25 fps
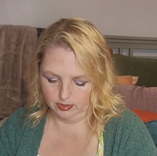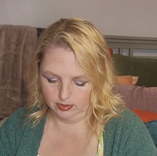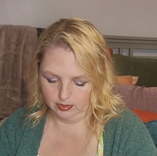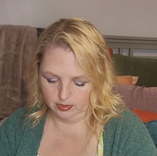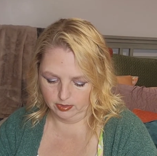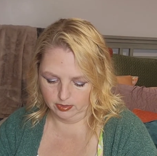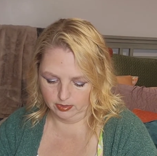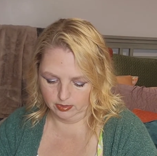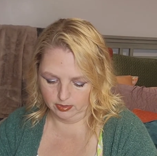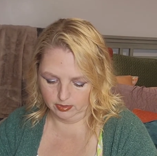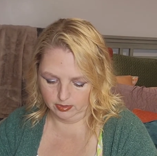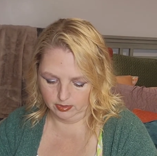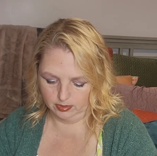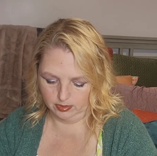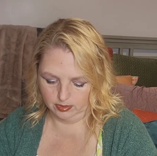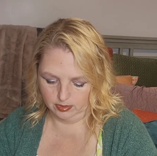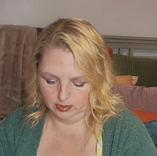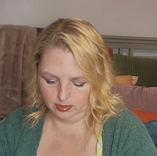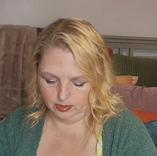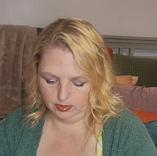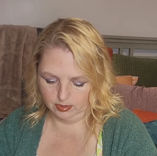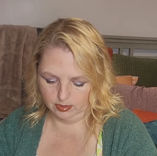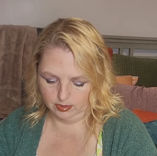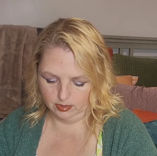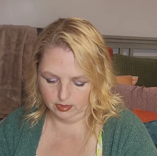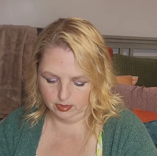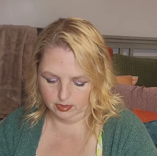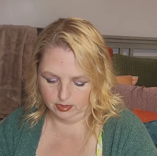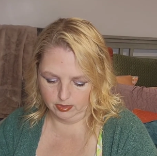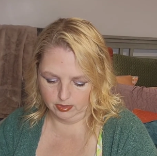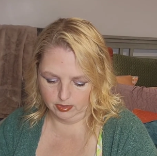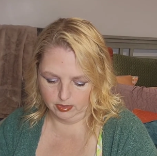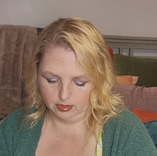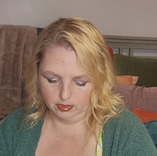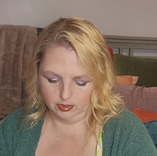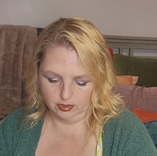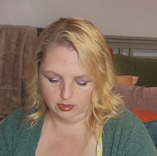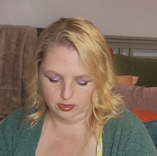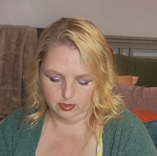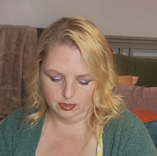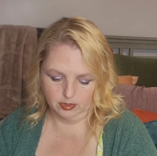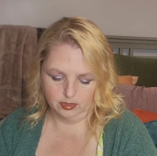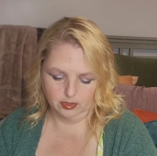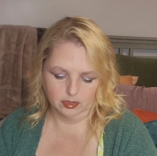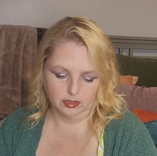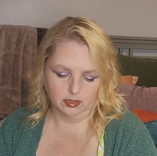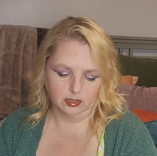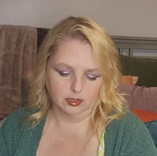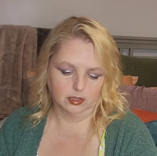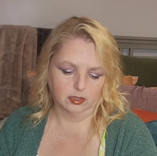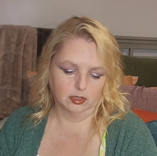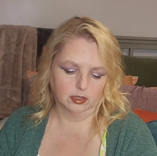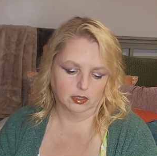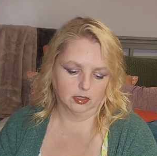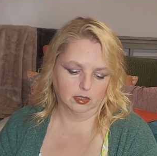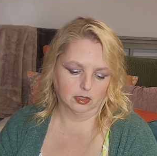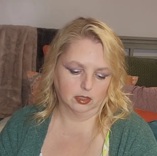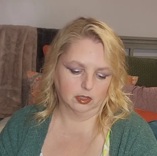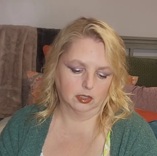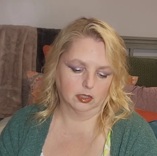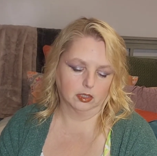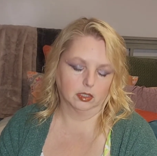Nobody speaks.